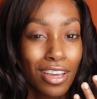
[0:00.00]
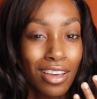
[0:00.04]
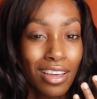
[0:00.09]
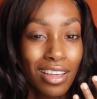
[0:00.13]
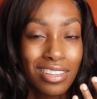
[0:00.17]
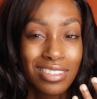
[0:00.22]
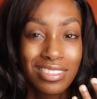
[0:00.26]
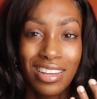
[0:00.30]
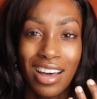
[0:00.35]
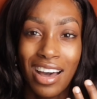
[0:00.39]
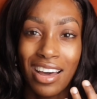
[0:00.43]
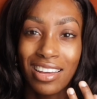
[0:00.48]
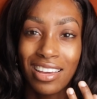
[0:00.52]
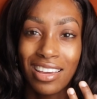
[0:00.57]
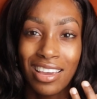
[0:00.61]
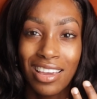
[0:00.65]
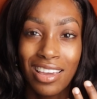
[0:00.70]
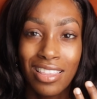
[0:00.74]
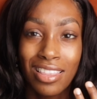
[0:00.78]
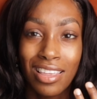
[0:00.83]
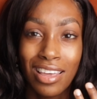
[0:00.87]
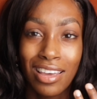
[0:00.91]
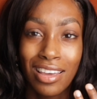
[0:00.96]
It's not
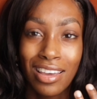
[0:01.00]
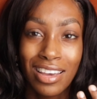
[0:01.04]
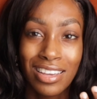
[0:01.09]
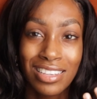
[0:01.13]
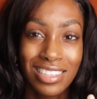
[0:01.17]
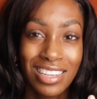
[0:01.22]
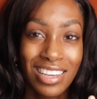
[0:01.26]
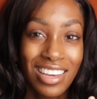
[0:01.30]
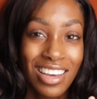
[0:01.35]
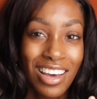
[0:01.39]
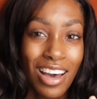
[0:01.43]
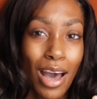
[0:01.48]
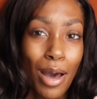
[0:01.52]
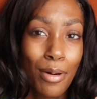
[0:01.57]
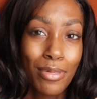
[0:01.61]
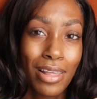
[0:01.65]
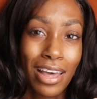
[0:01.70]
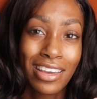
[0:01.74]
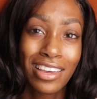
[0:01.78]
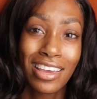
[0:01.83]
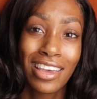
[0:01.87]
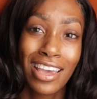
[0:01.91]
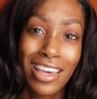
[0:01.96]
heaving, is it? I'm
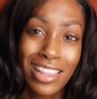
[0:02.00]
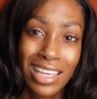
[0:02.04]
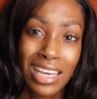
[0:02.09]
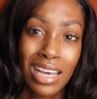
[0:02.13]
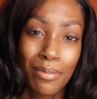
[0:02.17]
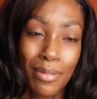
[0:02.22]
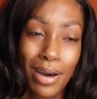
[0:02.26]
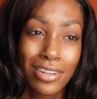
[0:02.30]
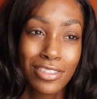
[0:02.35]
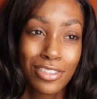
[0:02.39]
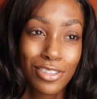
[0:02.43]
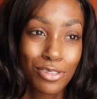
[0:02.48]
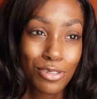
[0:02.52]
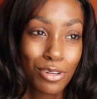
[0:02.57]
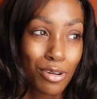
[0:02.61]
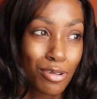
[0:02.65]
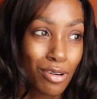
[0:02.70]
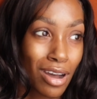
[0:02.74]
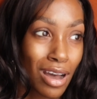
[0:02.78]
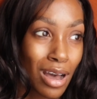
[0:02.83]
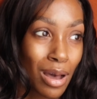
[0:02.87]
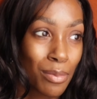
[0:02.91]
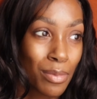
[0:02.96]
like heaving, about to
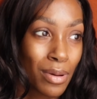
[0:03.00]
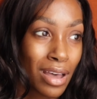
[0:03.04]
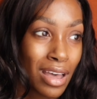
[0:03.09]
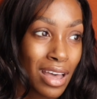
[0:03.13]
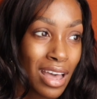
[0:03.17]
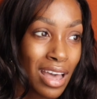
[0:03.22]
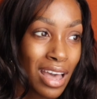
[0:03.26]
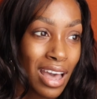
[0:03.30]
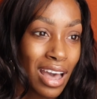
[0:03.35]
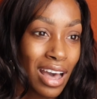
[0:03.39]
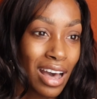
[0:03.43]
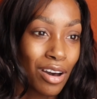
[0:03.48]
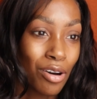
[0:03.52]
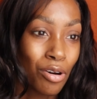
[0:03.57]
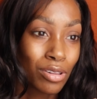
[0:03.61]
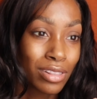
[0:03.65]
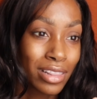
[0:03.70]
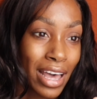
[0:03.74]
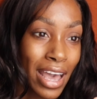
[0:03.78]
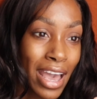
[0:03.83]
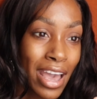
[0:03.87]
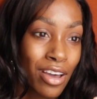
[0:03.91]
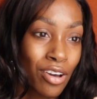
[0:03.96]
throw up, or
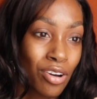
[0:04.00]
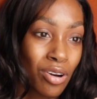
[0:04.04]
laying